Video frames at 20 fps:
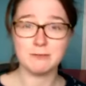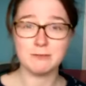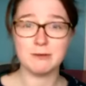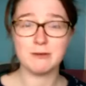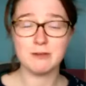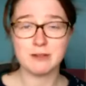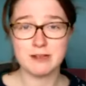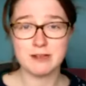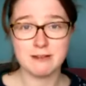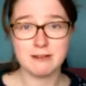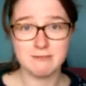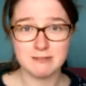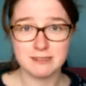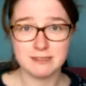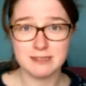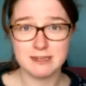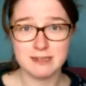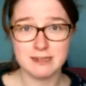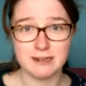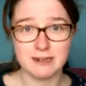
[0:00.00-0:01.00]
emotionally
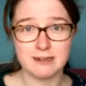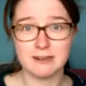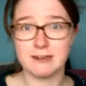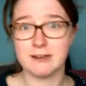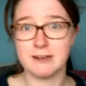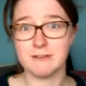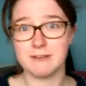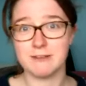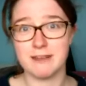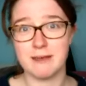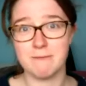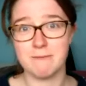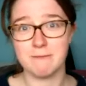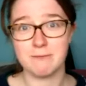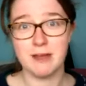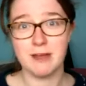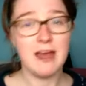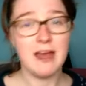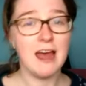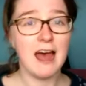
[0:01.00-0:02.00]
resilient enough for
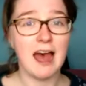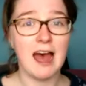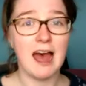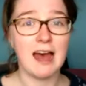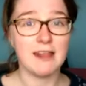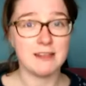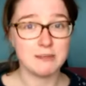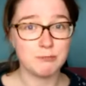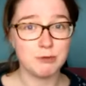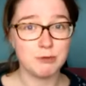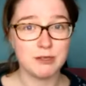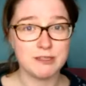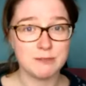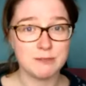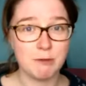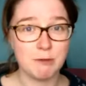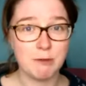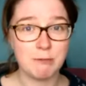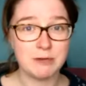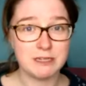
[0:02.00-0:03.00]
them at this
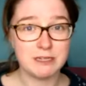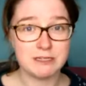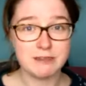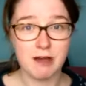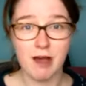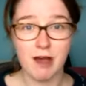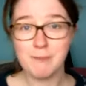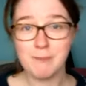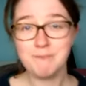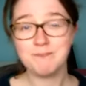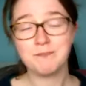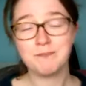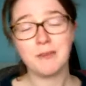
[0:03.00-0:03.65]
present moment in time.